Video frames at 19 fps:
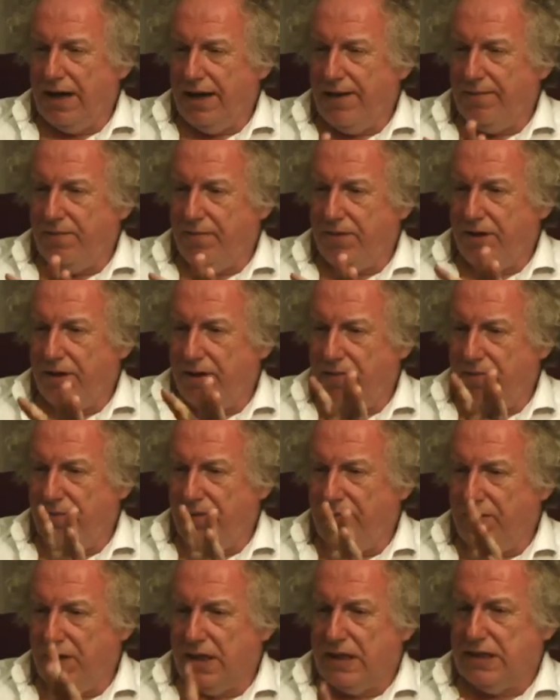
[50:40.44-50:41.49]
okay, we you,
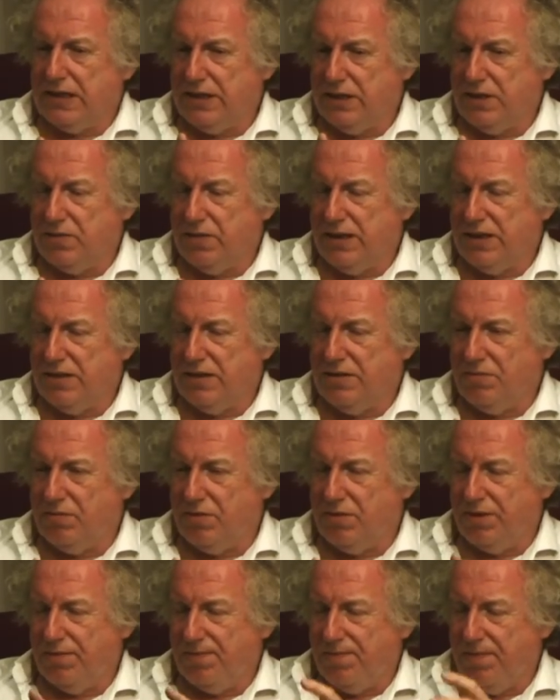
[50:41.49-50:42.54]
we've got a situation
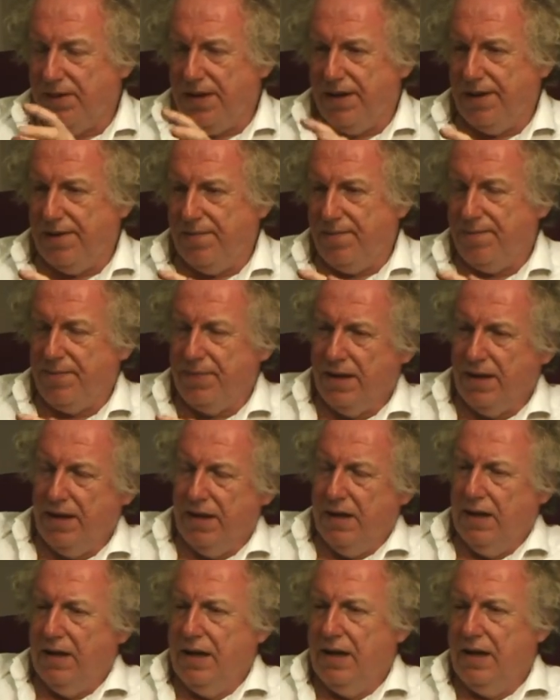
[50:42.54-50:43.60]
where um,
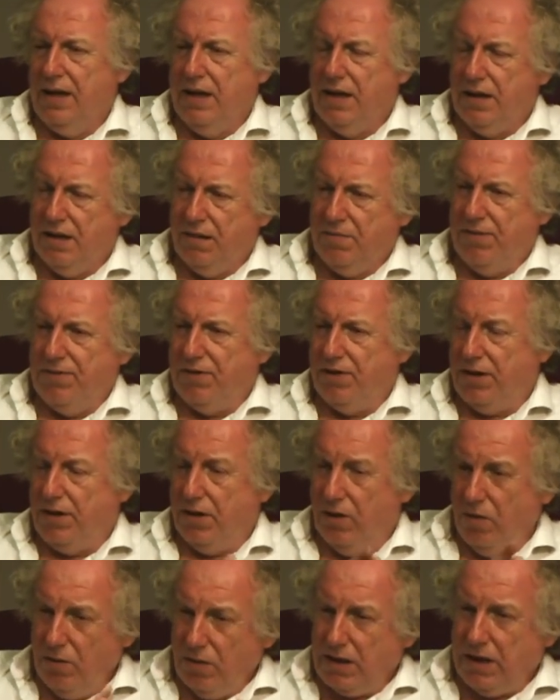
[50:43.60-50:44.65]
we've got
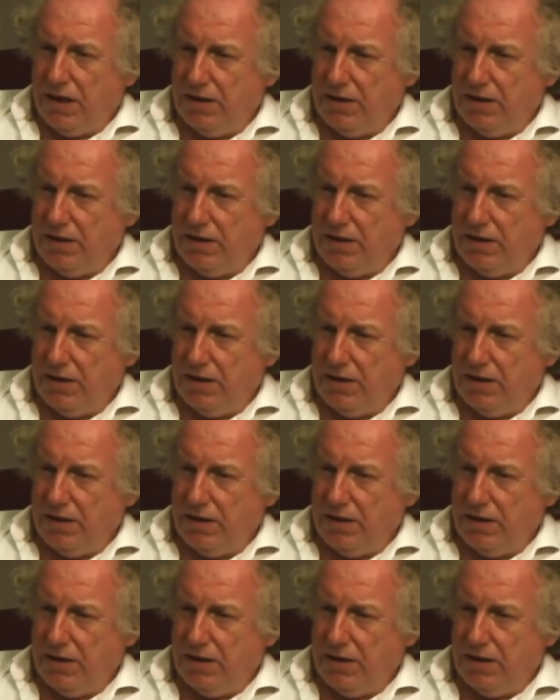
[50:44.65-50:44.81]
an old